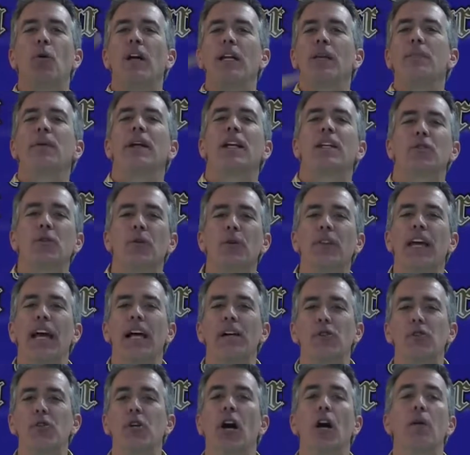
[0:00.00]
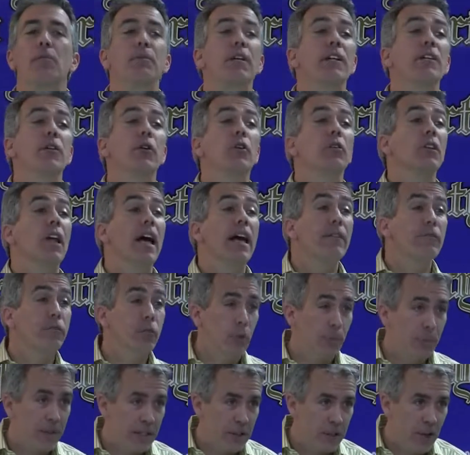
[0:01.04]
20 minutes with Al Sharpton, your life
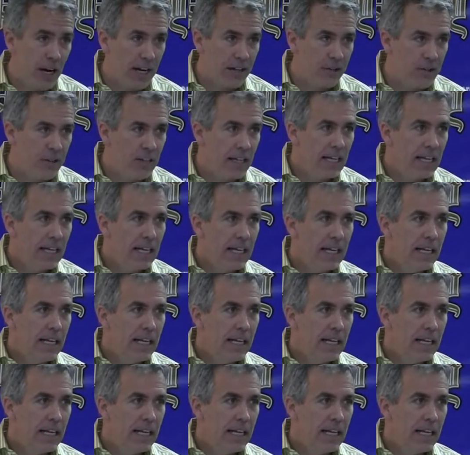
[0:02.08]
will be changed.